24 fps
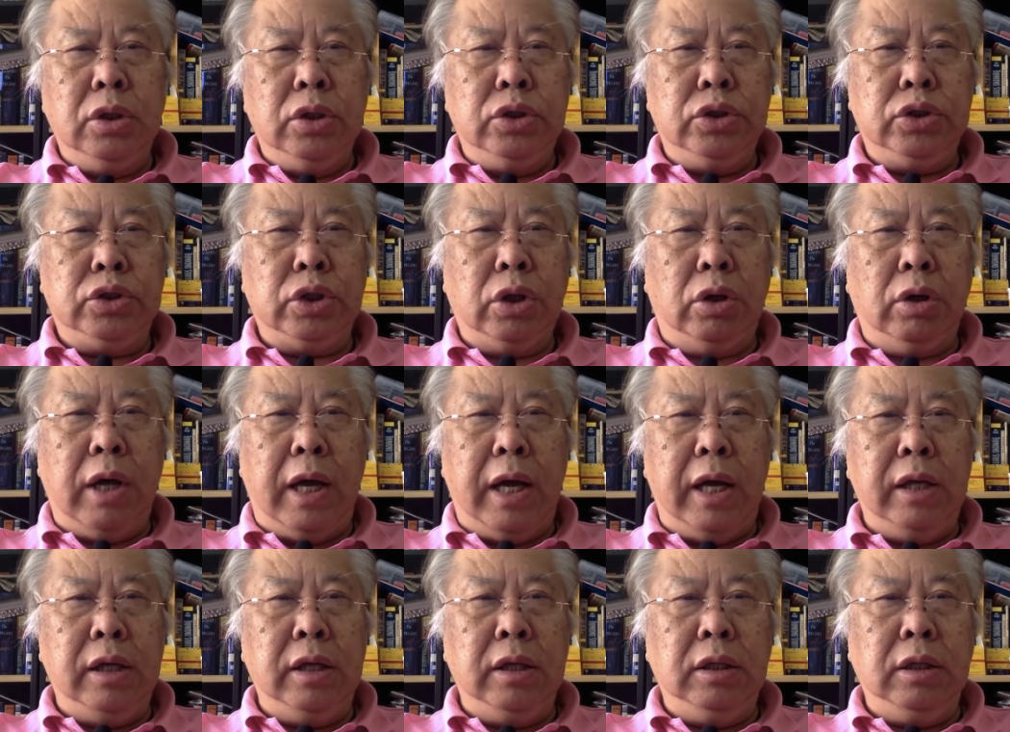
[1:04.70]
So
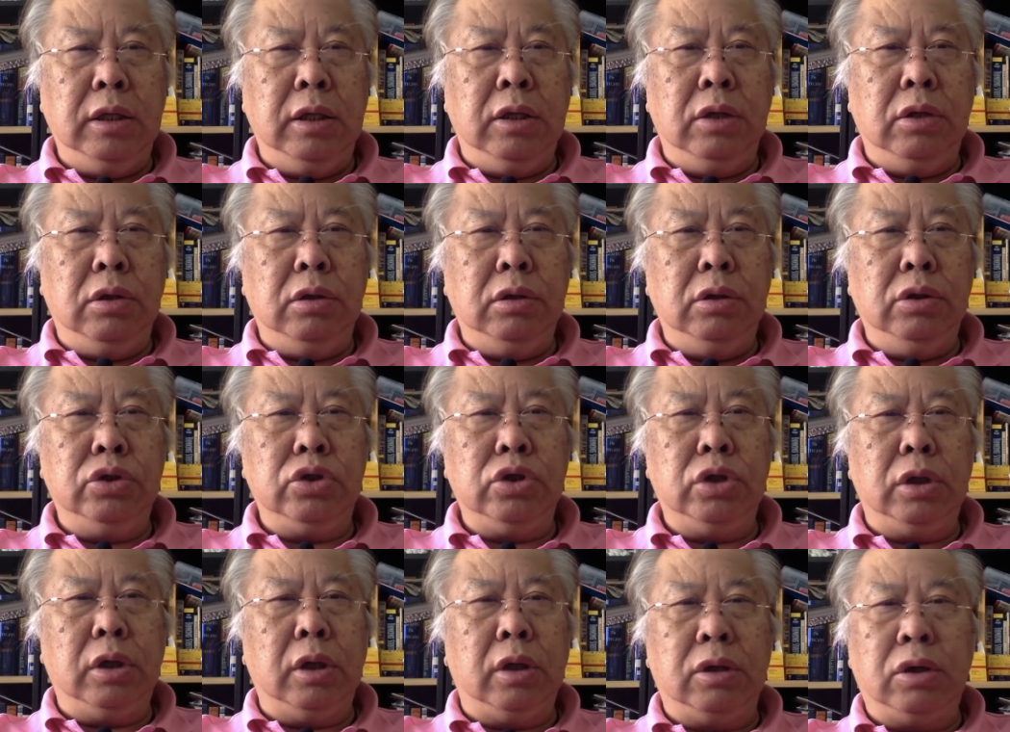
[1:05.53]
any
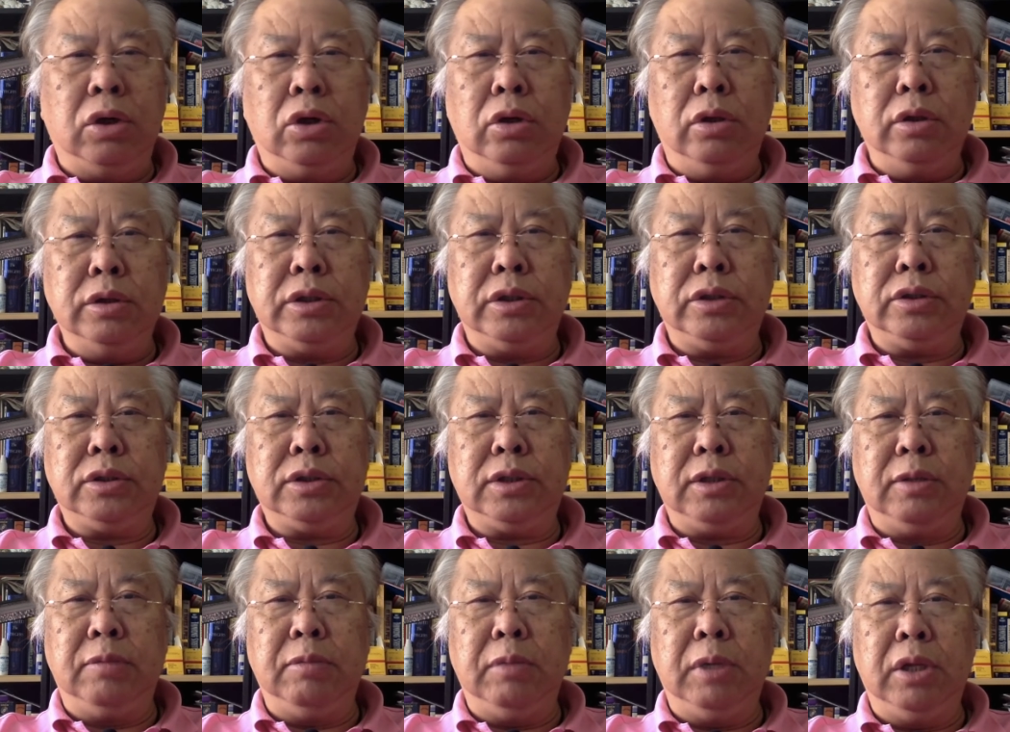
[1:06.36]
inclusion of clauses
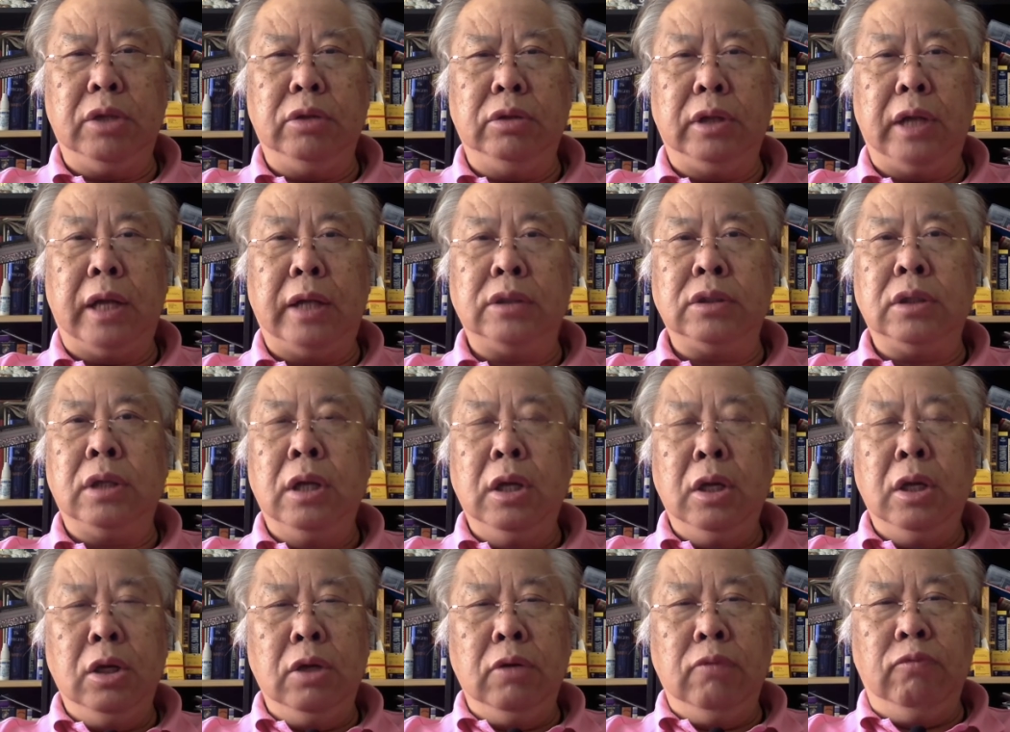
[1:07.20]
similar to that
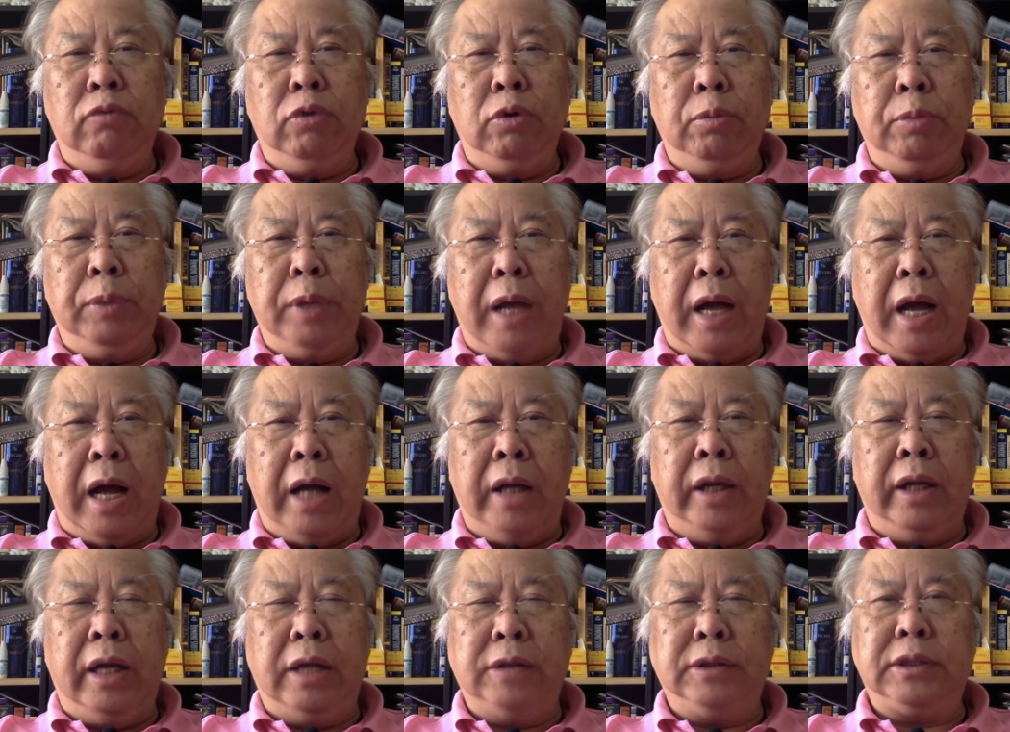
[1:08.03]
will be
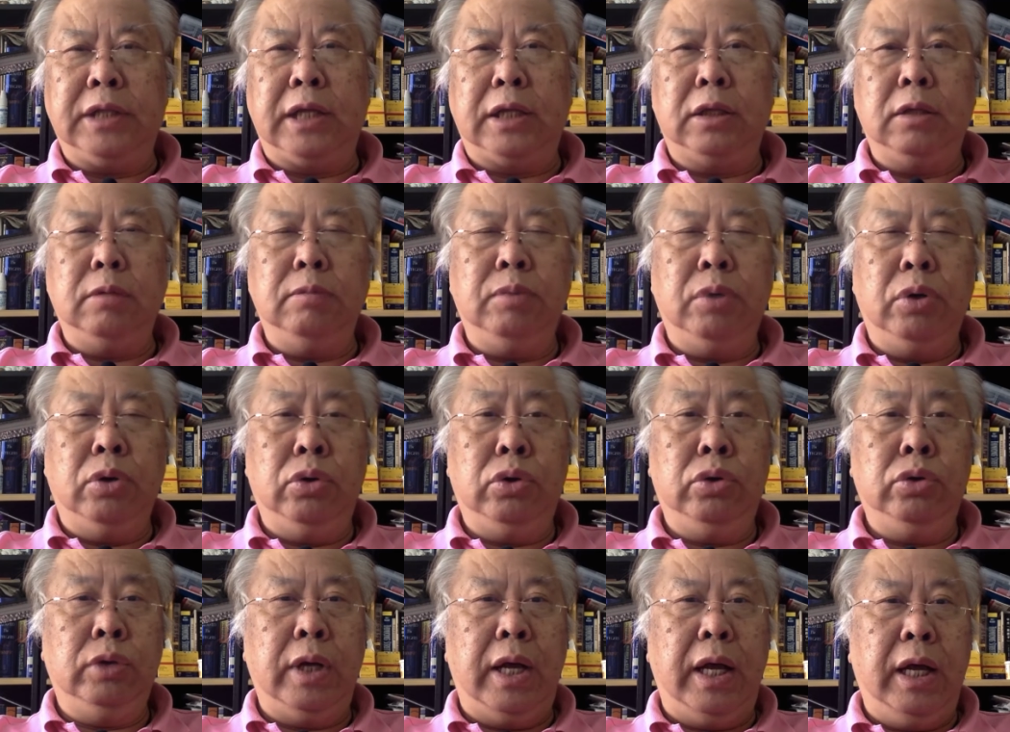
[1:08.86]
unacceptable
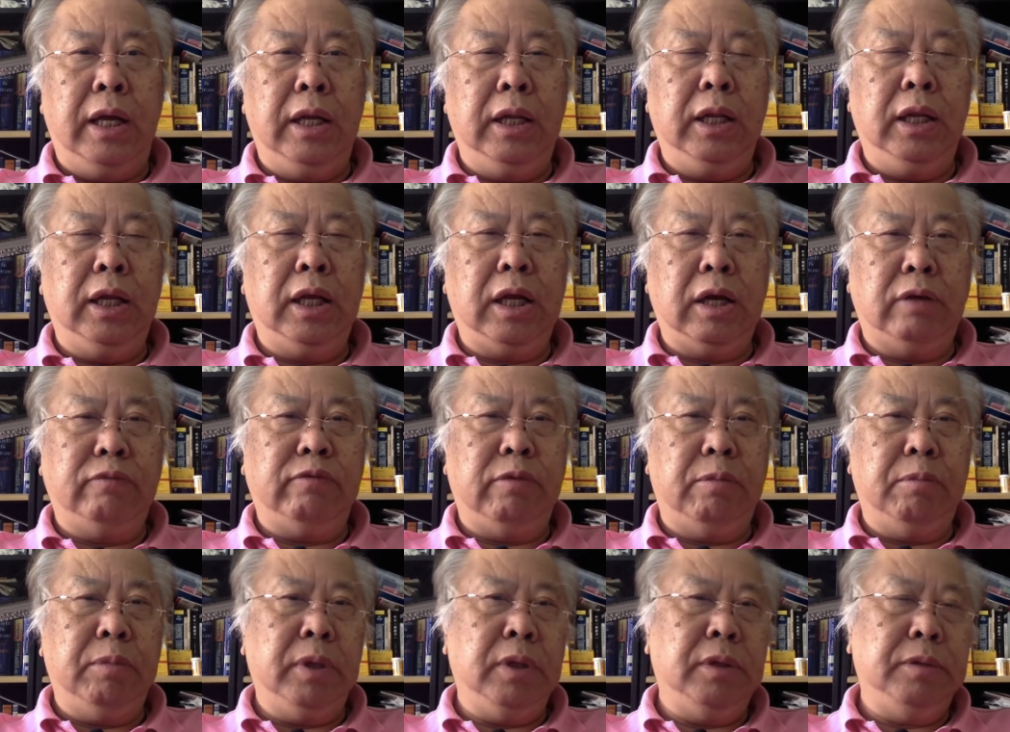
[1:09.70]
to any
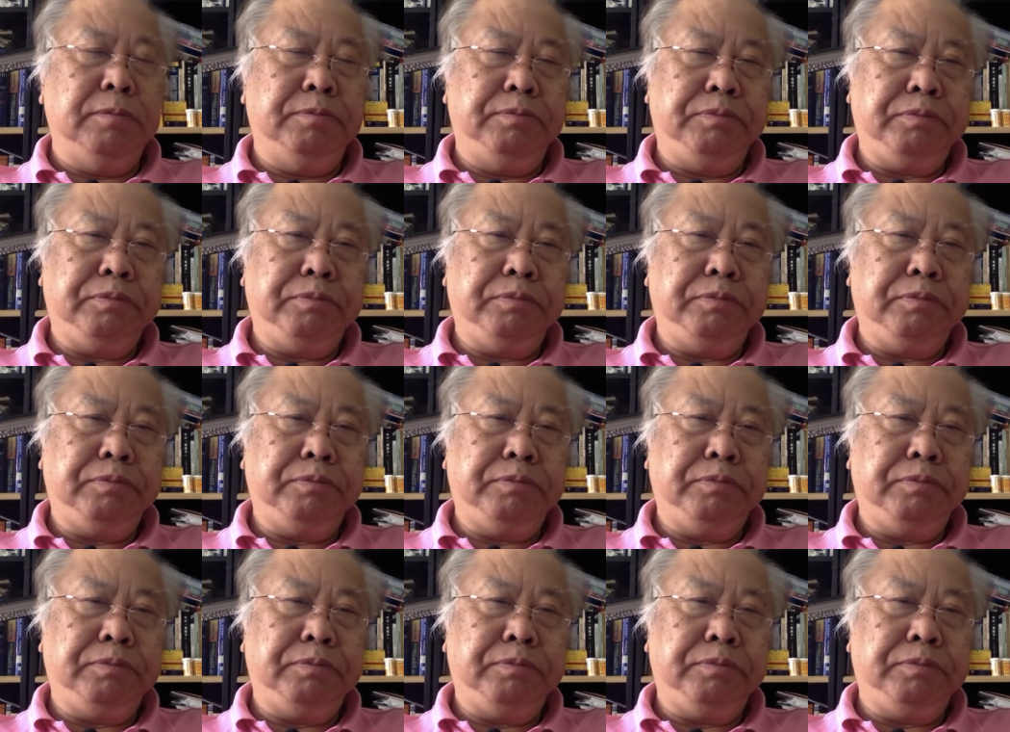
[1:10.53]
government.